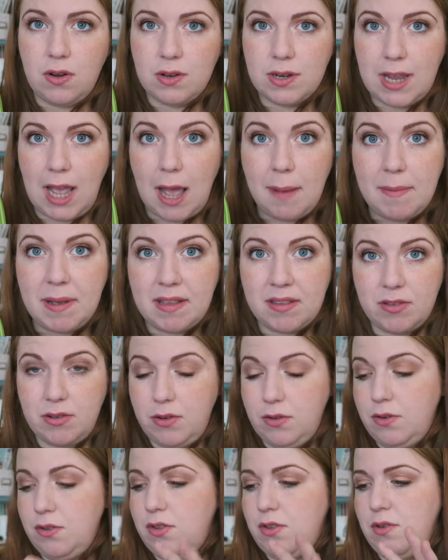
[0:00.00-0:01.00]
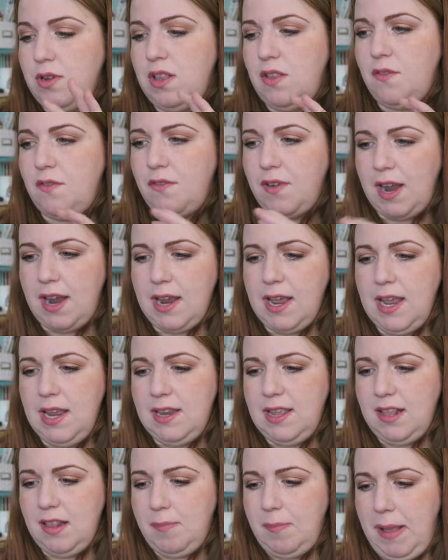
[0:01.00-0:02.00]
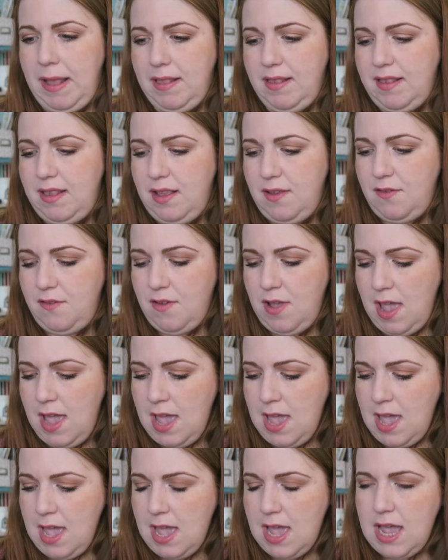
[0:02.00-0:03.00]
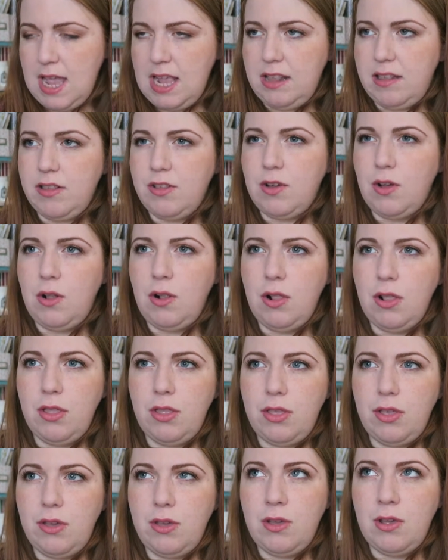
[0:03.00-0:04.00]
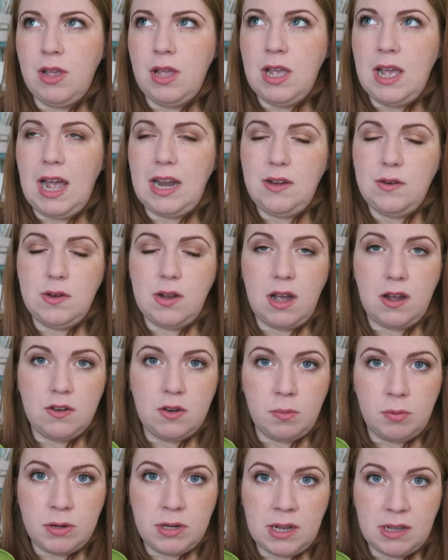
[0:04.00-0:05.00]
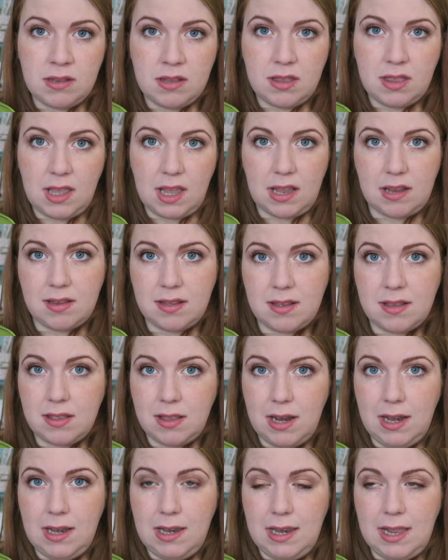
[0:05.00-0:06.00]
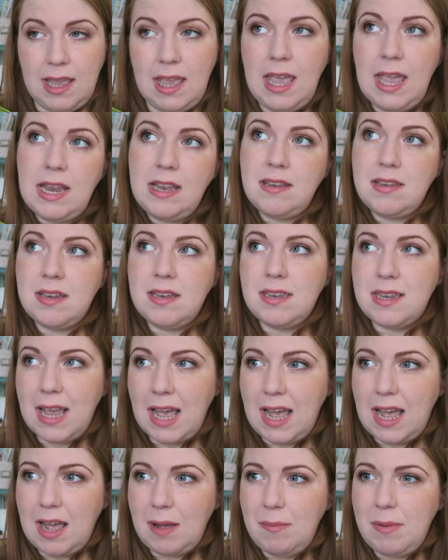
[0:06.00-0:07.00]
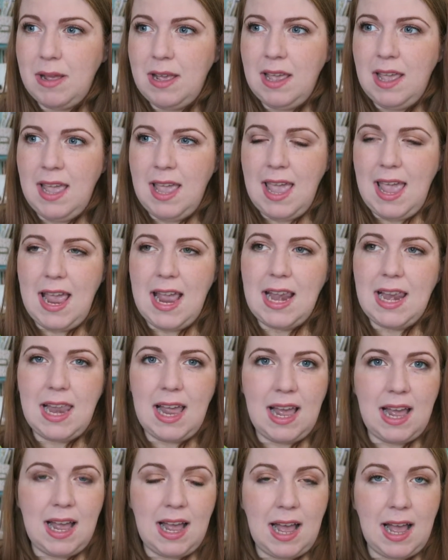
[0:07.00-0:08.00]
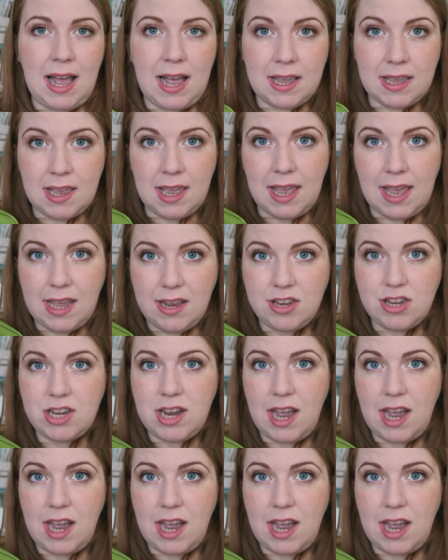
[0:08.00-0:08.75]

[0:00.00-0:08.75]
on Amazon, so it's very inexpensive. It's called the, I don't know how to pronounce this, the Lihit Tab, L-I-H-I-T-L-A-B,